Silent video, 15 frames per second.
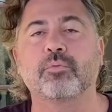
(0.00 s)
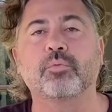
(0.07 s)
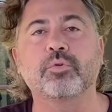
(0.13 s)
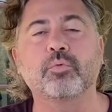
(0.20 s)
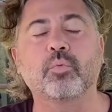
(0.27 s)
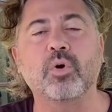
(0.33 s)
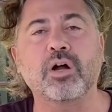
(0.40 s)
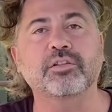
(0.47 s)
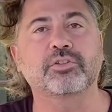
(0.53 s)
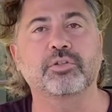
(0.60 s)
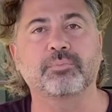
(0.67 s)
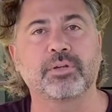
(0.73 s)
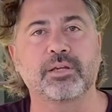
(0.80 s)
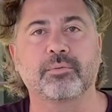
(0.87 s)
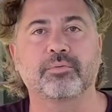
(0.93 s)
We want to
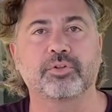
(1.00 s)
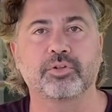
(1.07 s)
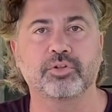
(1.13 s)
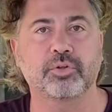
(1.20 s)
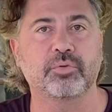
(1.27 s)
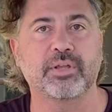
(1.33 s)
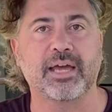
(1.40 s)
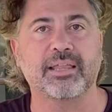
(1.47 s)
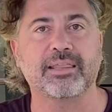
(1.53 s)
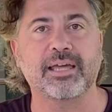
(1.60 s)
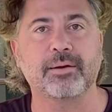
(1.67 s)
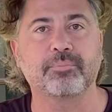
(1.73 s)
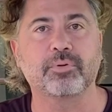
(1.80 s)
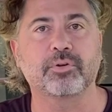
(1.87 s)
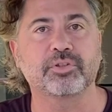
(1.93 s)
be able to do that, and
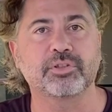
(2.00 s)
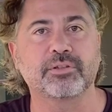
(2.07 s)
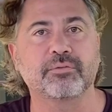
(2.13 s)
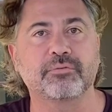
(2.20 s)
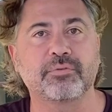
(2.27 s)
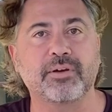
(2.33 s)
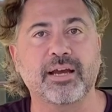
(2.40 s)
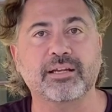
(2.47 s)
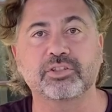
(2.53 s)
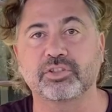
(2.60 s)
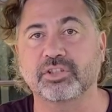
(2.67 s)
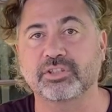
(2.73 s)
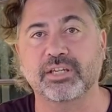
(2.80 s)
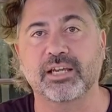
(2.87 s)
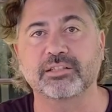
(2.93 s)
that person, in fact,
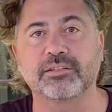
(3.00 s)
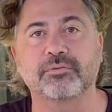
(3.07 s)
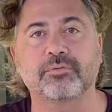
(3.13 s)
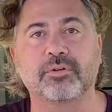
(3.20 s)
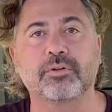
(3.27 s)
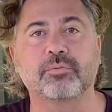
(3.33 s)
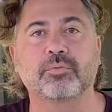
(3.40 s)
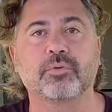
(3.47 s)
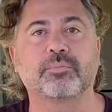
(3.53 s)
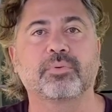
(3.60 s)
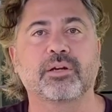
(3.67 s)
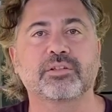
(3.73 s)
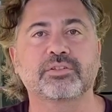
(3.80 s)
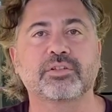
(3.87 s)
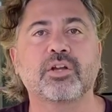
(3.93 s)
just has a very
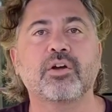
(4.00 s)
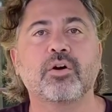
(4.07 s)
robust